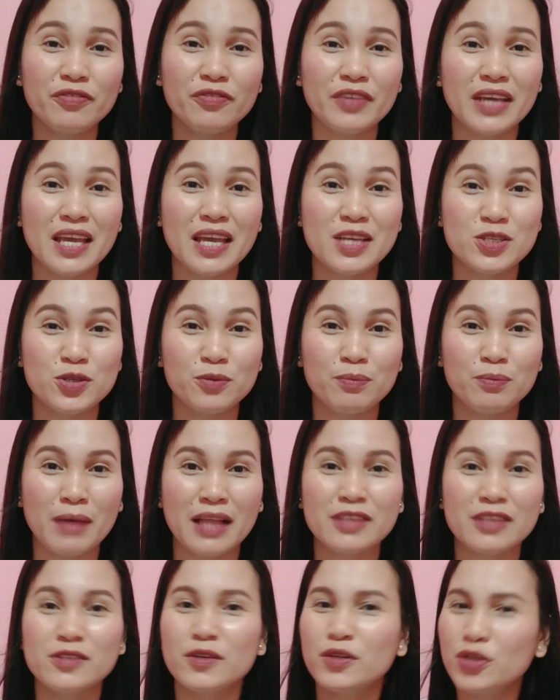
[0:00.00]
notification
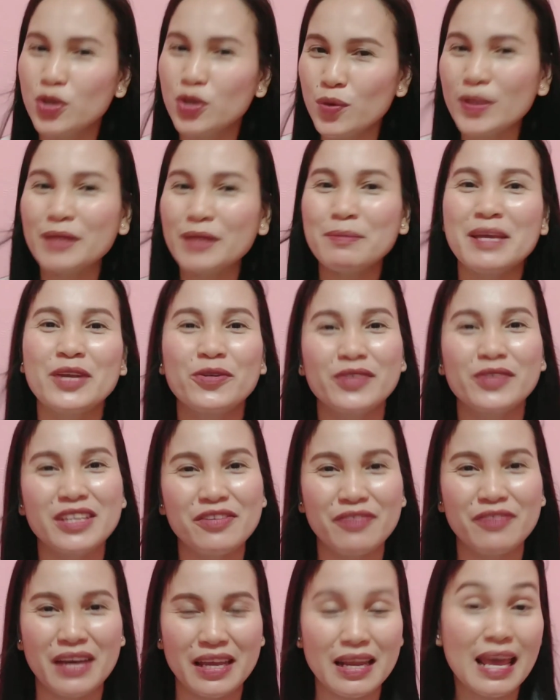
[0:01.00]
bell so you will be
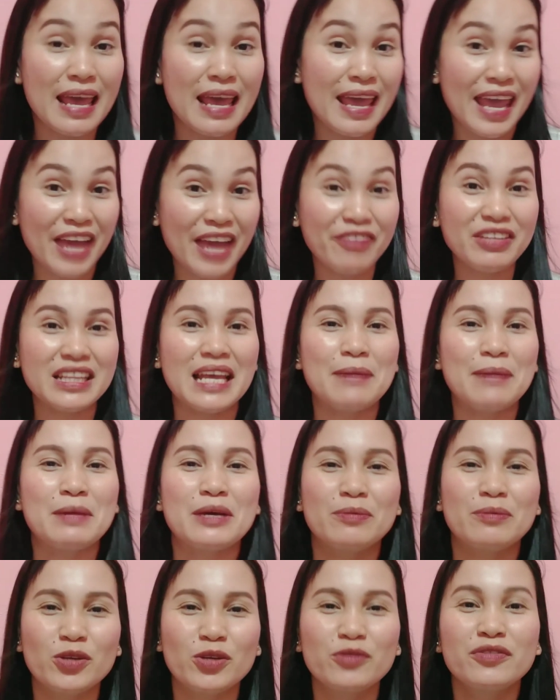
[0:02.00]
notified every time
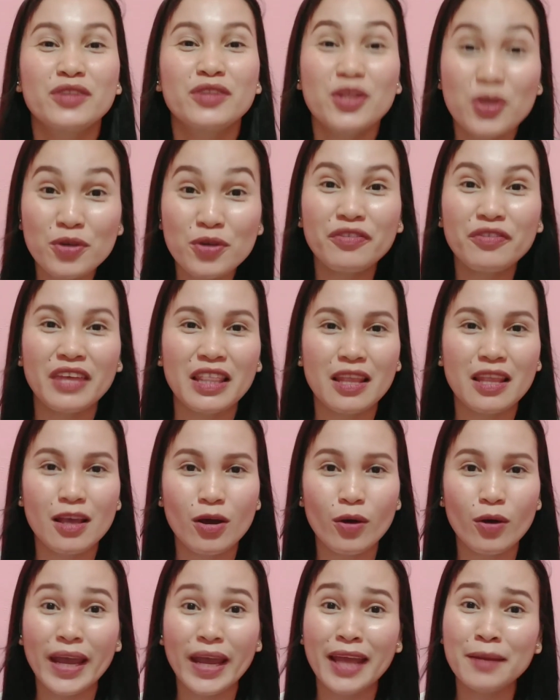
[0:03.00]
I upload new video.
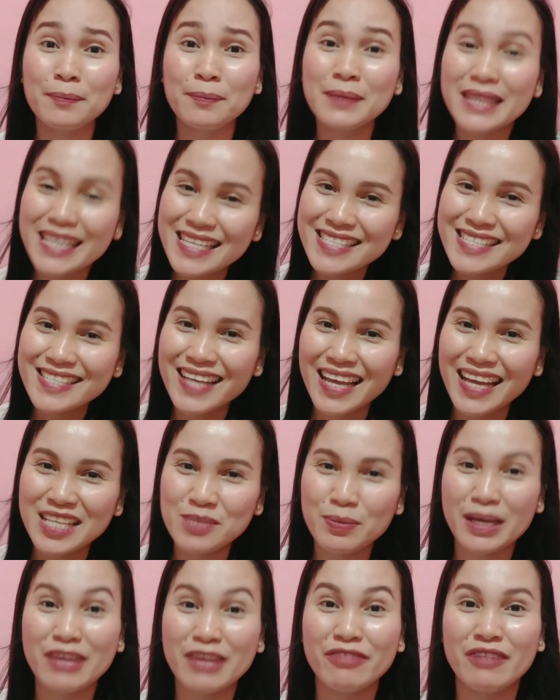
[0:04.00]
And please
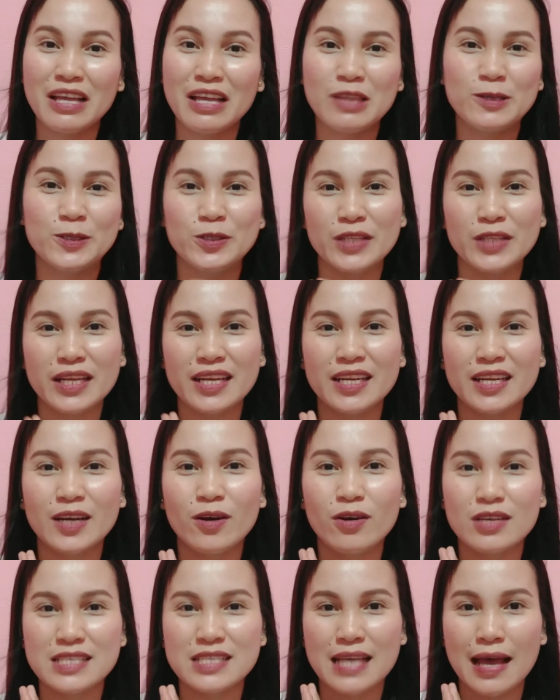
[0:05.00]
guys, paki-follow nyo na rin
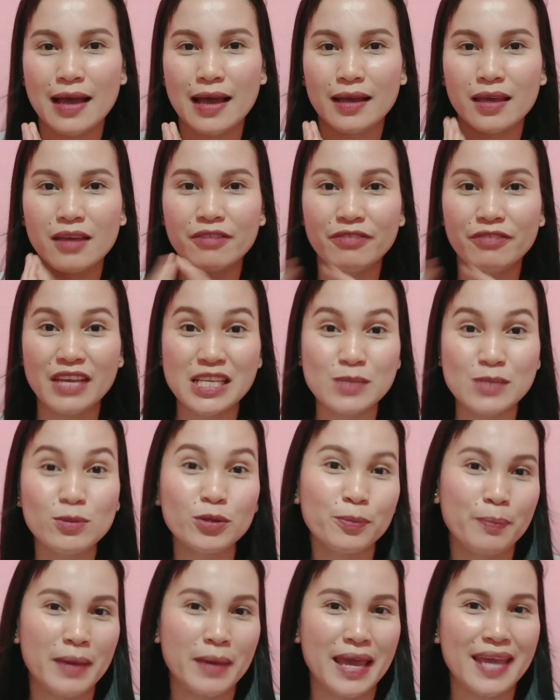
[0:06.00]
ako sa aking
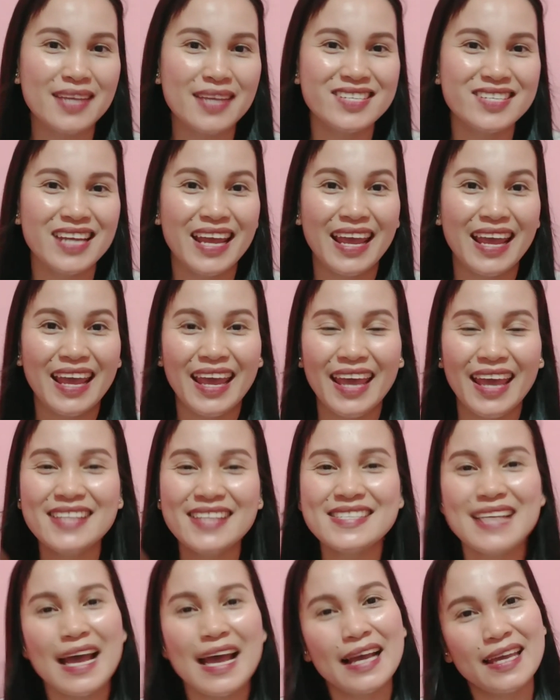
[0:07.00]
Facebook page
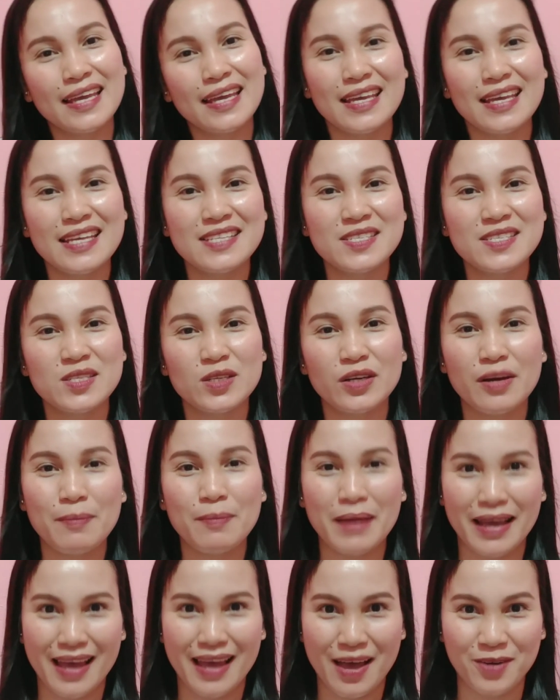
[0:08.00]
and sa aking
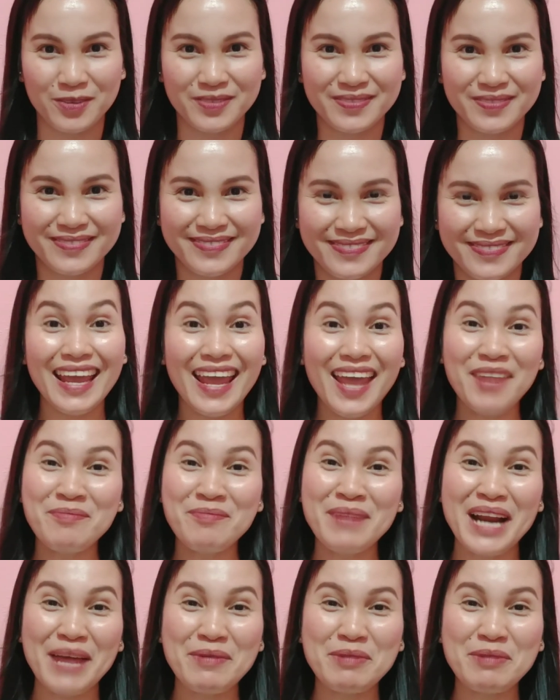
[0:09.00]
Instagram account.
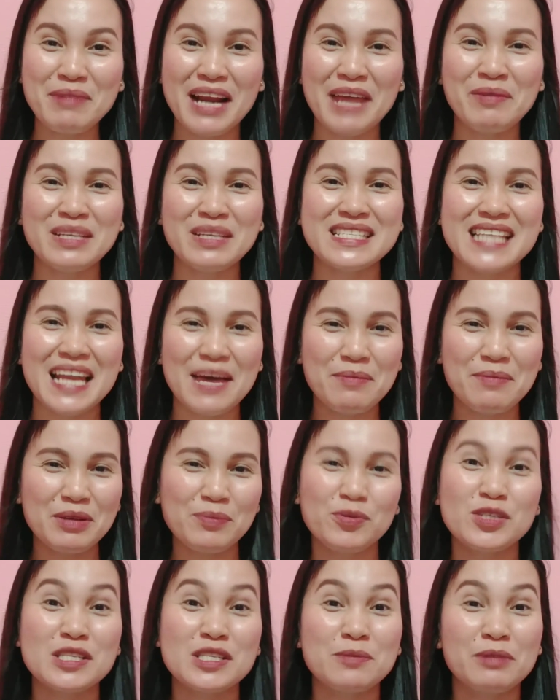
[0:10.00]
And maraming
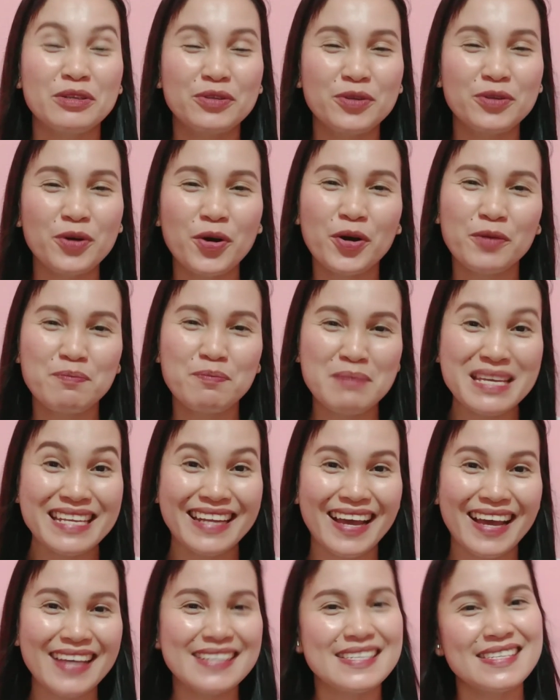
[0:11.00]
salamat po sa panonood. Be
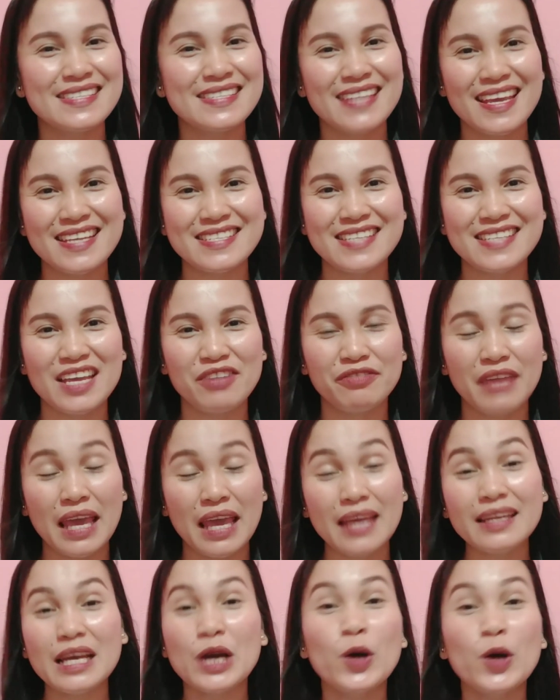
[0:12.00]
nice, stay safe,
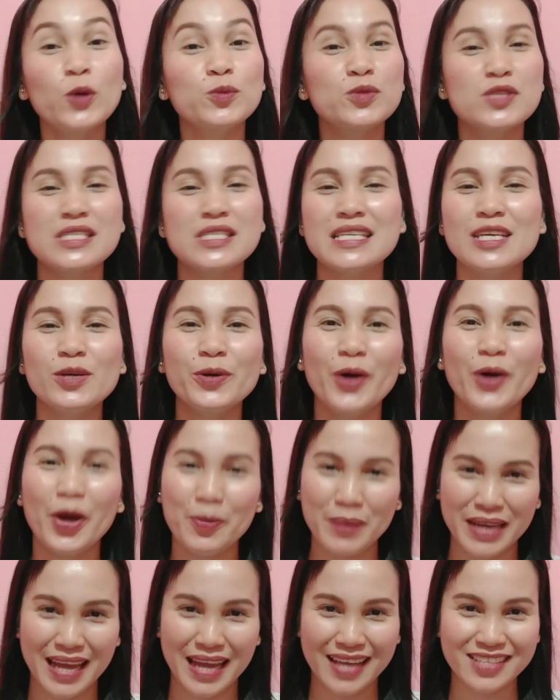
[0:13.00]
and I hope to see you
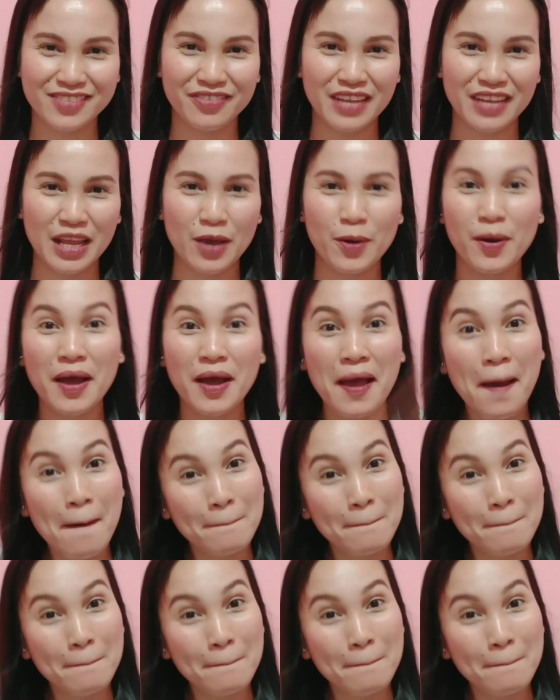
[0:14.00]
on my next video.